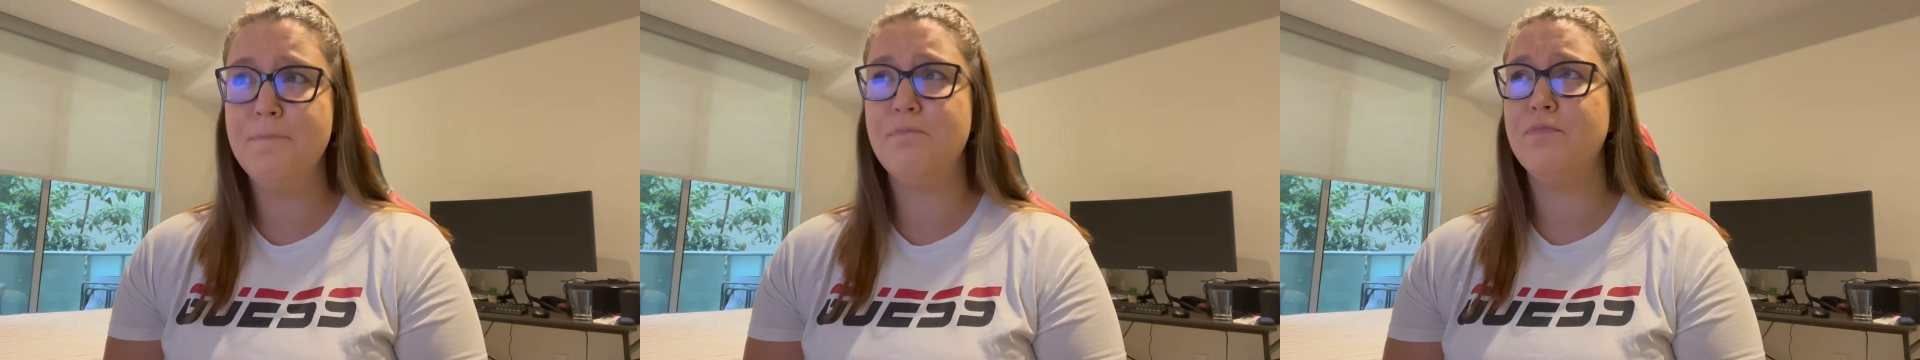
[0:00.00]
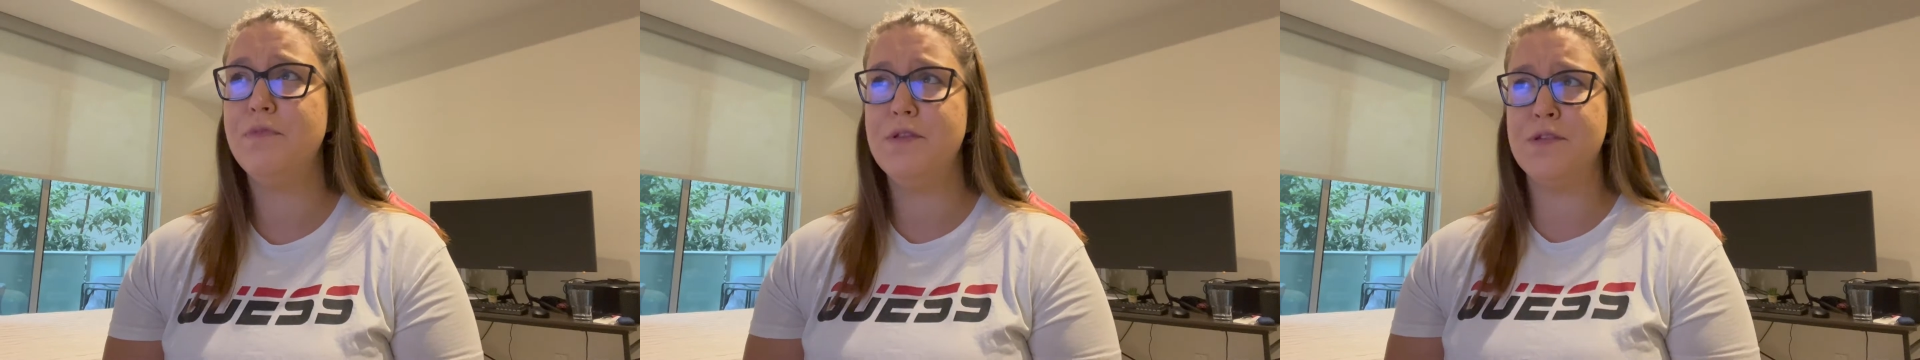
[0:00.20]

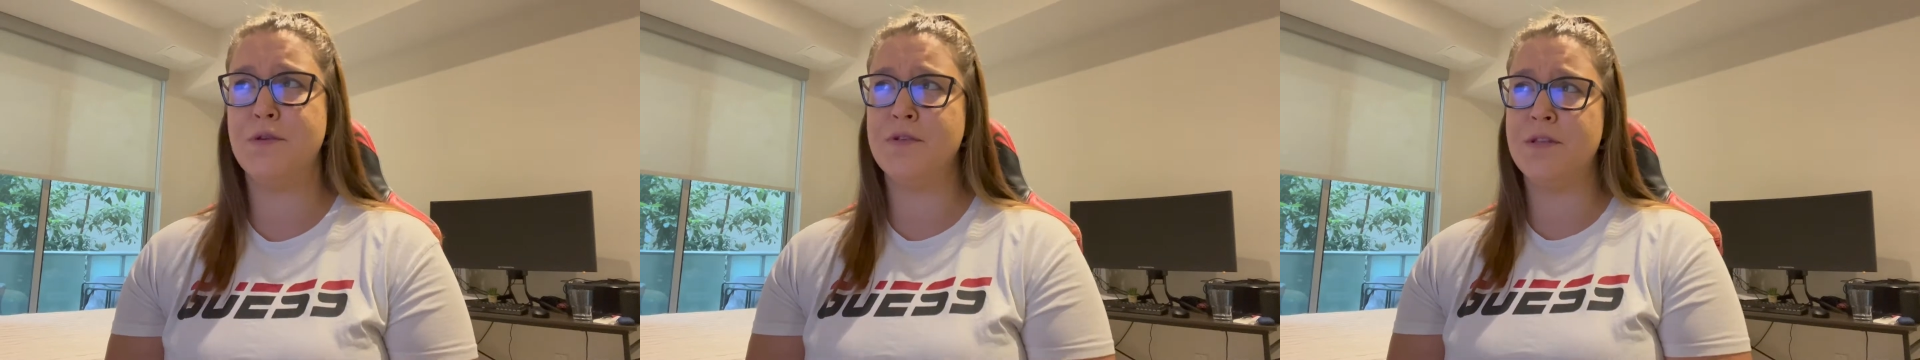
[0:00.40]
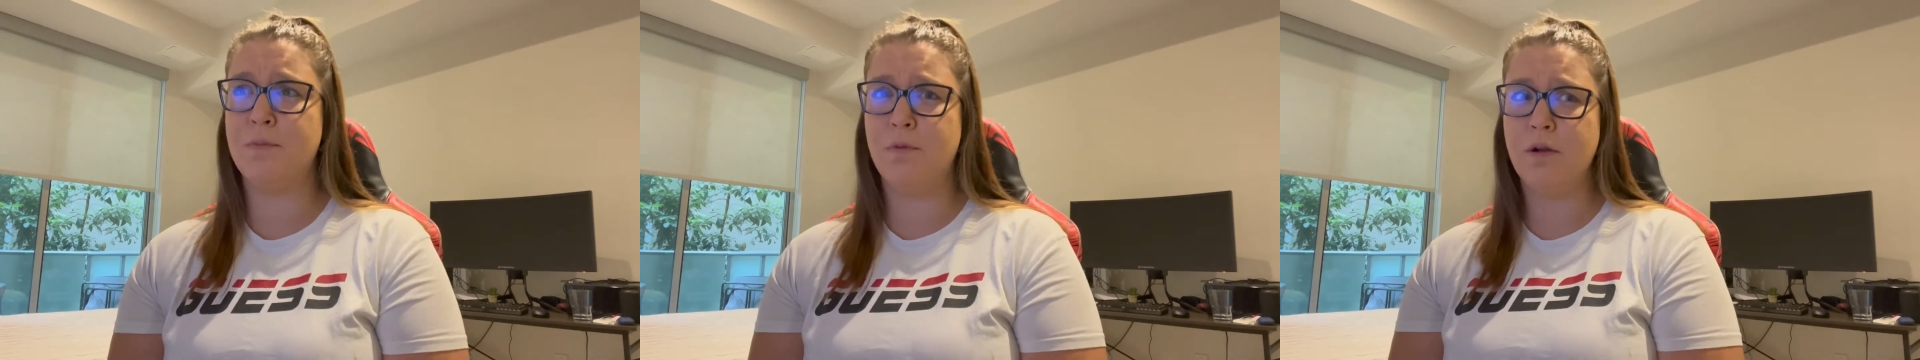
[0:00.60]
So
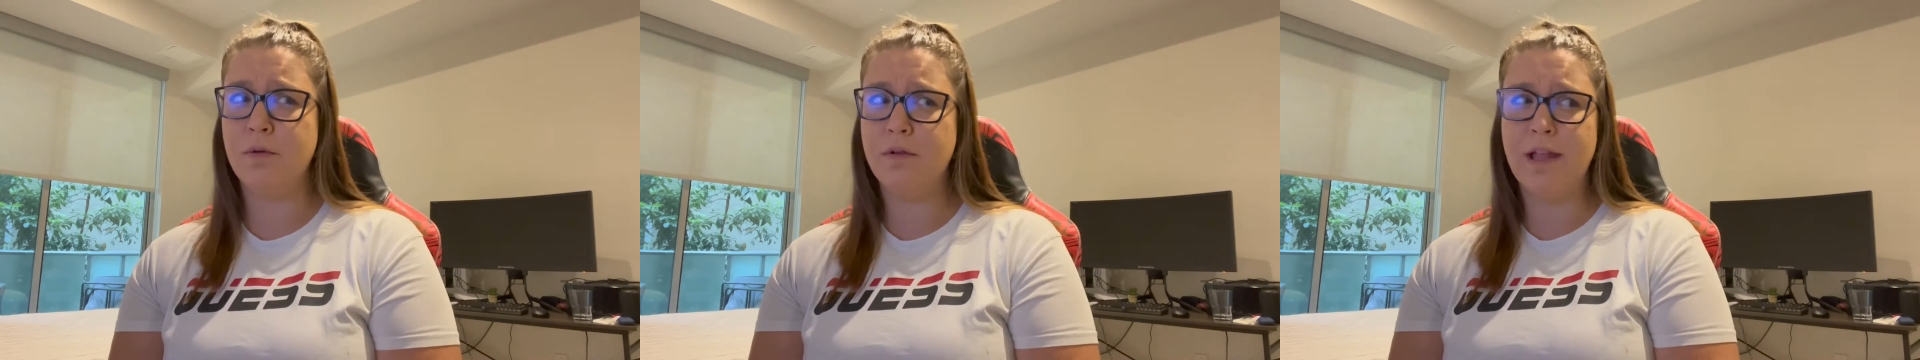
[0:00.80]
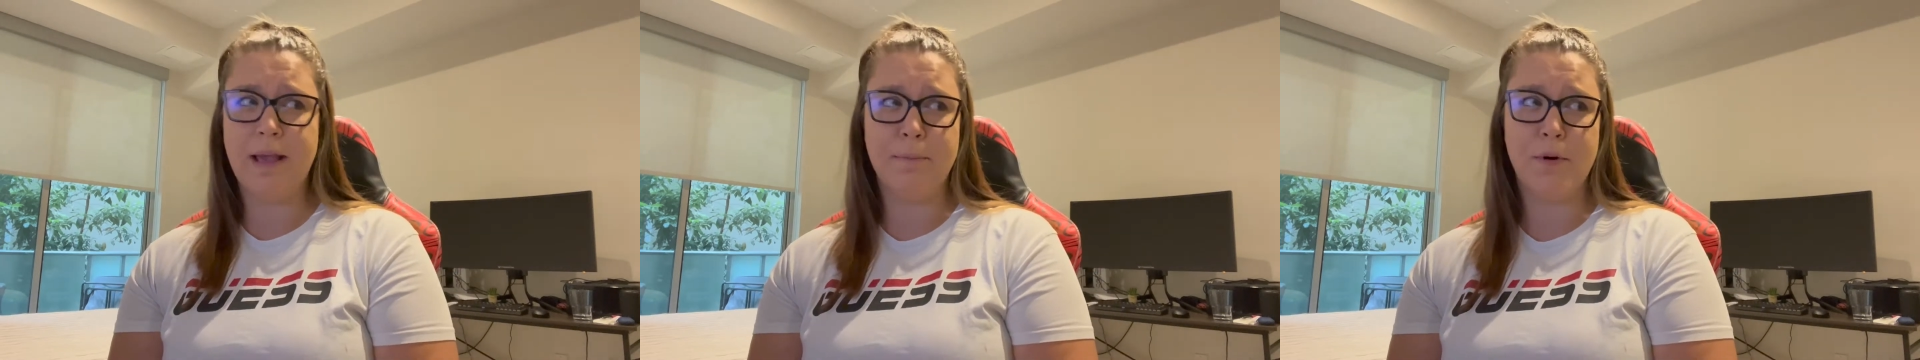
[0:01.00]
someone
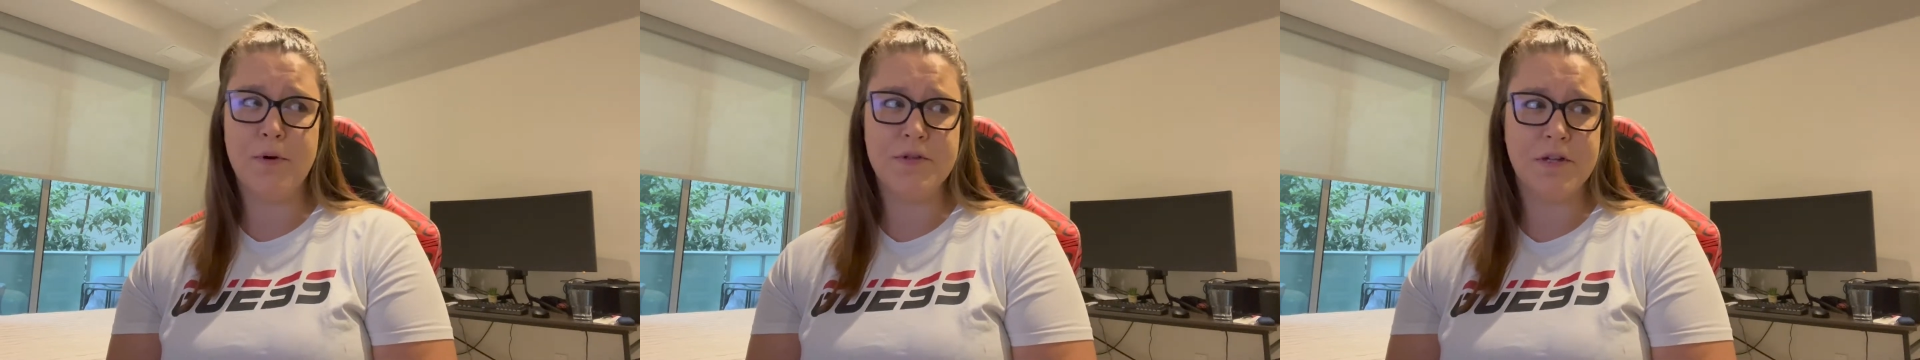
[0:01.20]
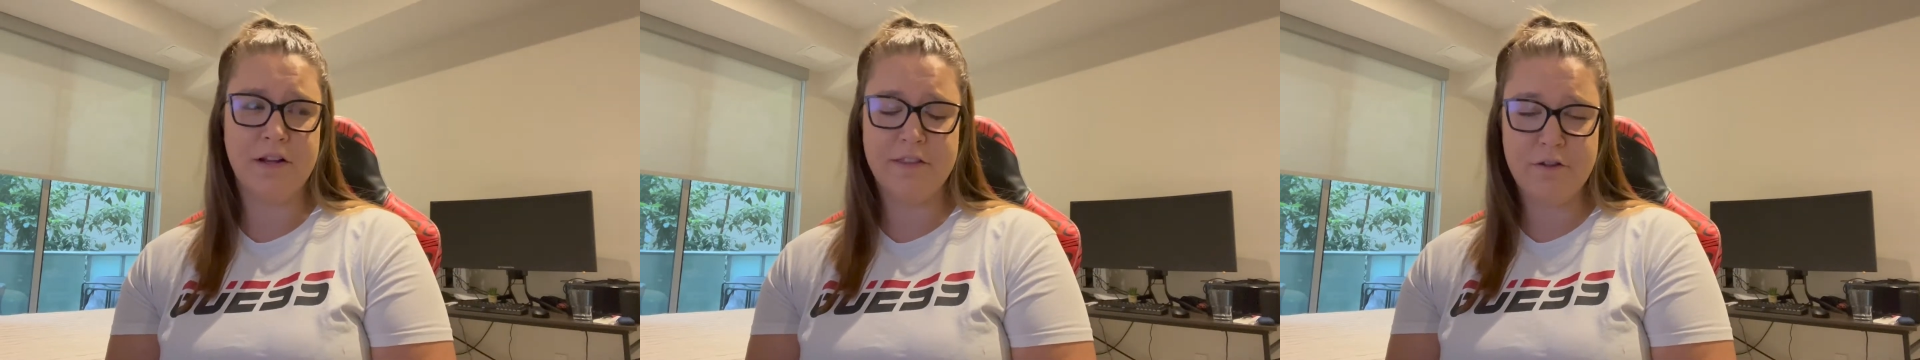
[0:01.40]
like
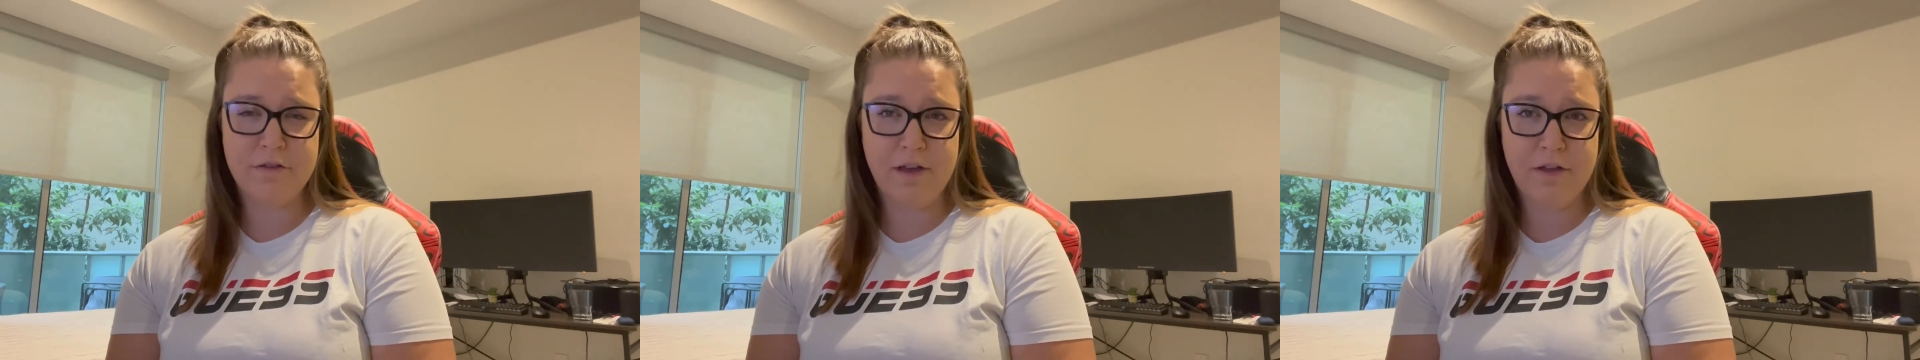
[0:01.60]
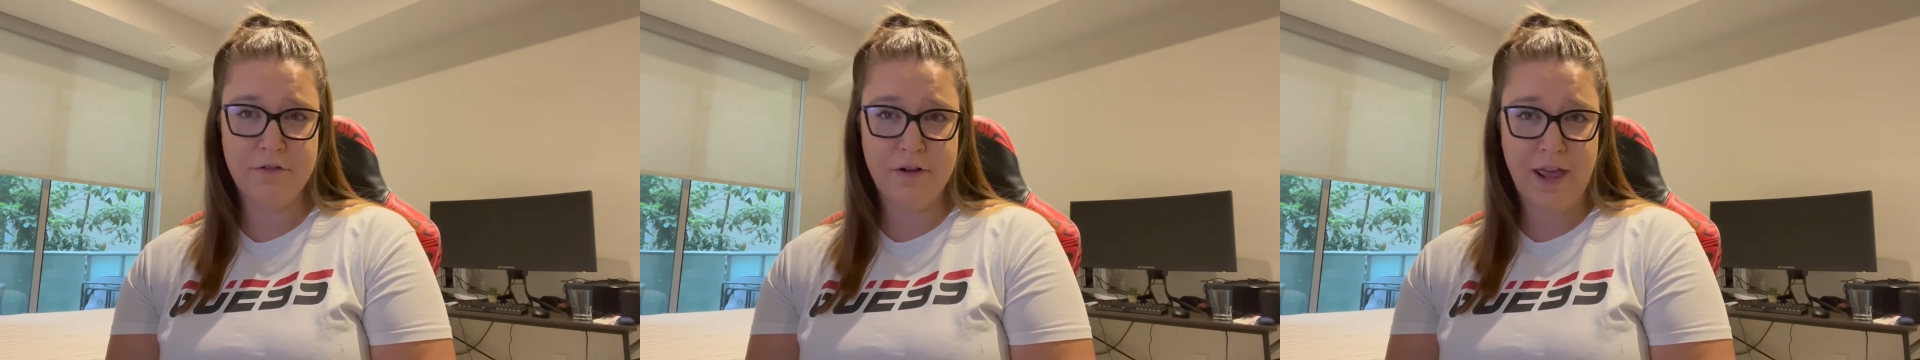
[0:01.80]
posted on there the
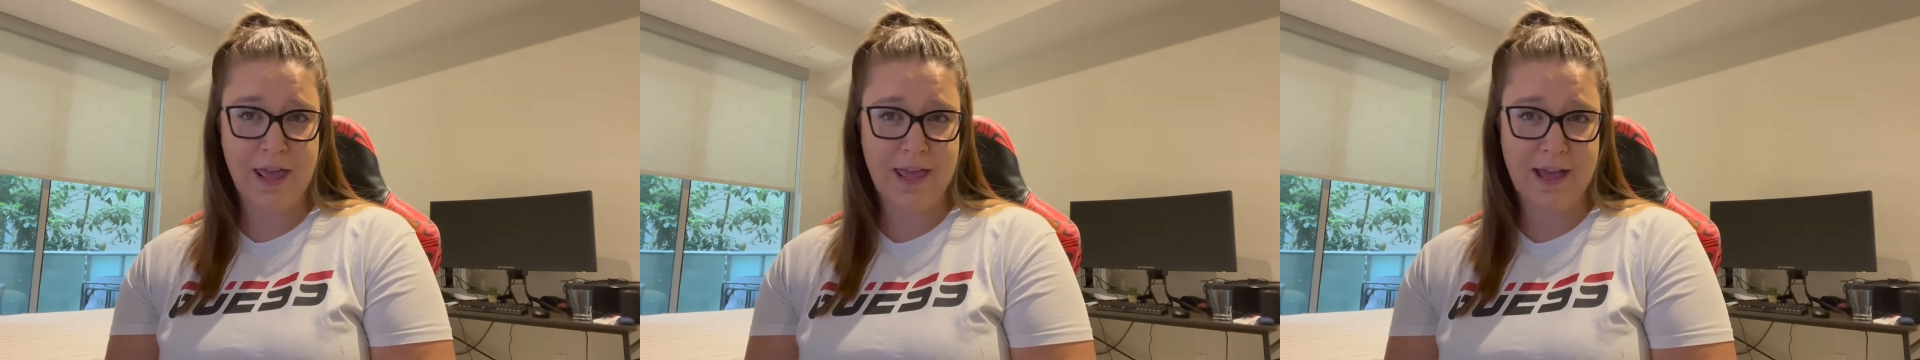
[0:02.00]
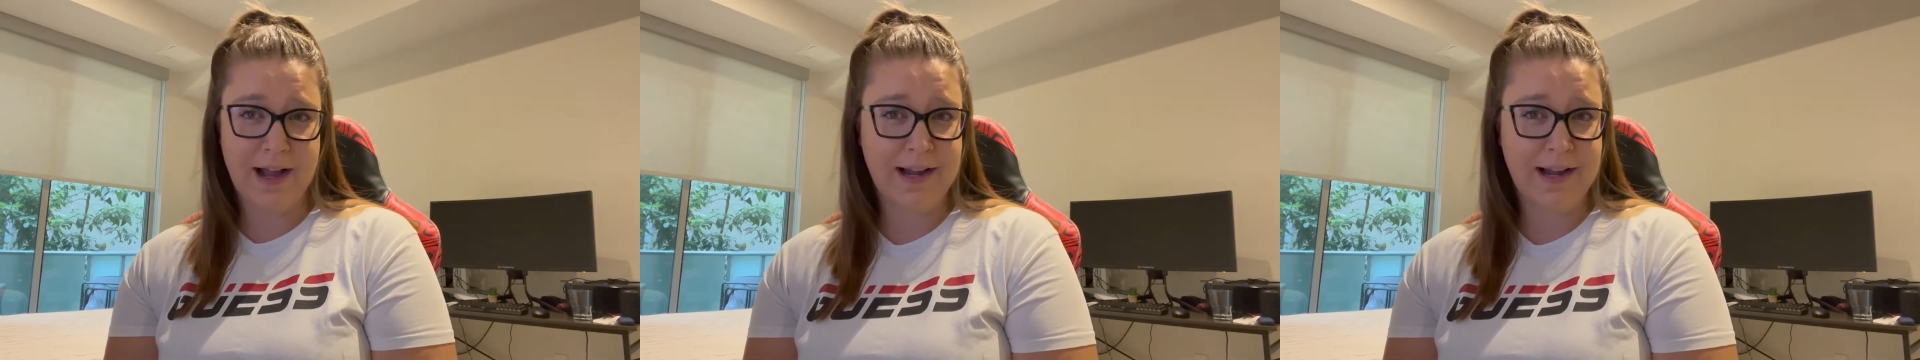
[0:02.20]
other day,